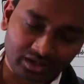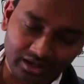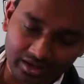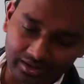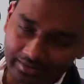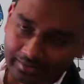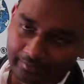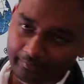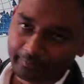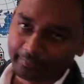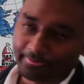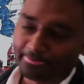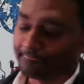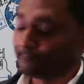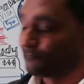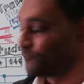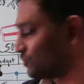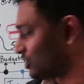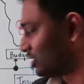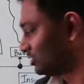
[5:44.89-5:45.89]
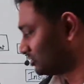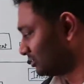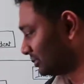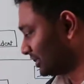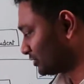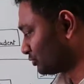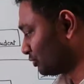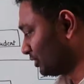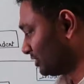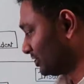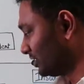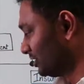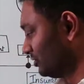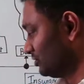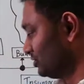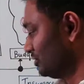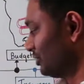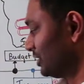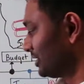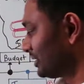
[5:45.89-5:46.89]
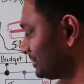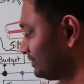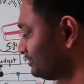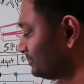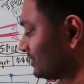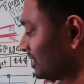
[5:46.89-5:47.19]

So that's one thing you do it.